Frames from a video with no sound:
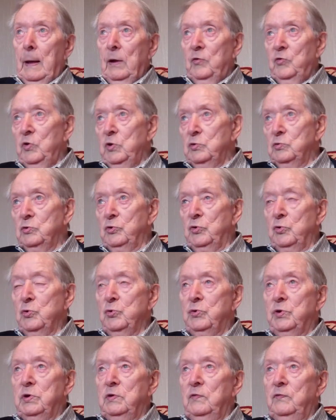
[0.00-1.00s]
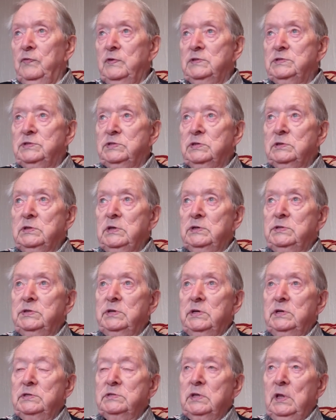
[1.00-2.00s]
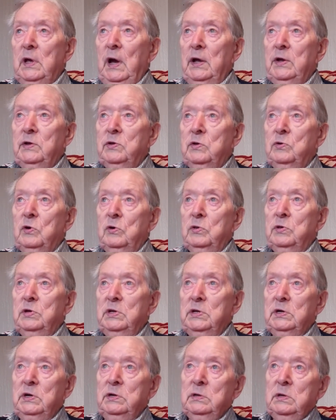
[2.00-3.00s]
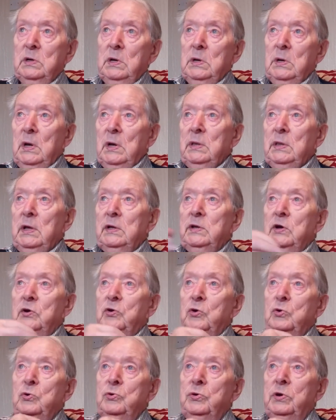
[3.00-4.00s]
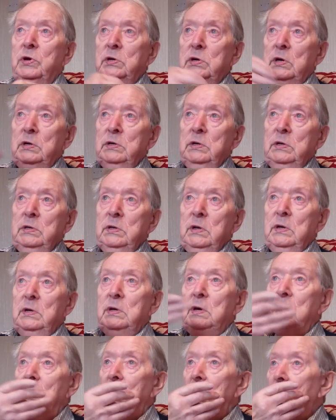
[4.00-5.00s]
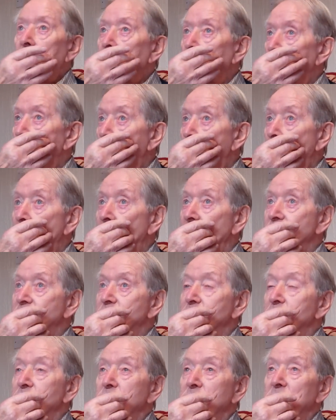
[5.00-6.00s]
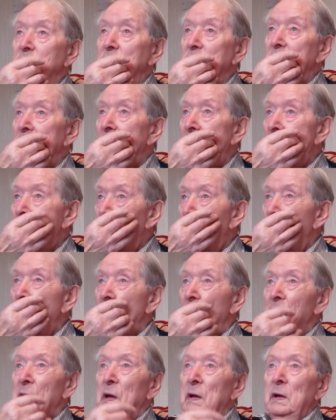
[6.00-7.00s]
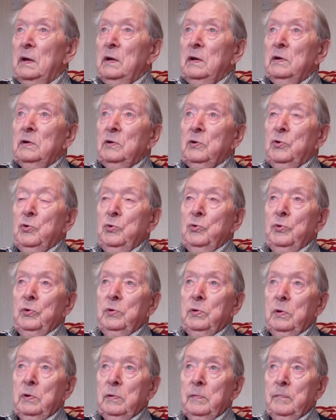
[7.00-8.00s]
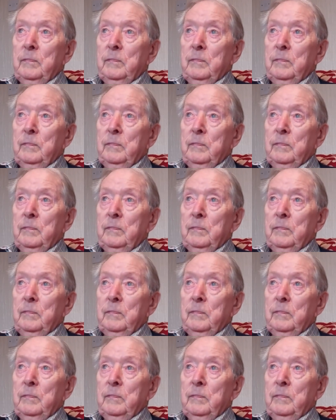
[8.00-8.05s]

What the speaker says: real cooking facilities, like, you know, they had a cook and a junior cook.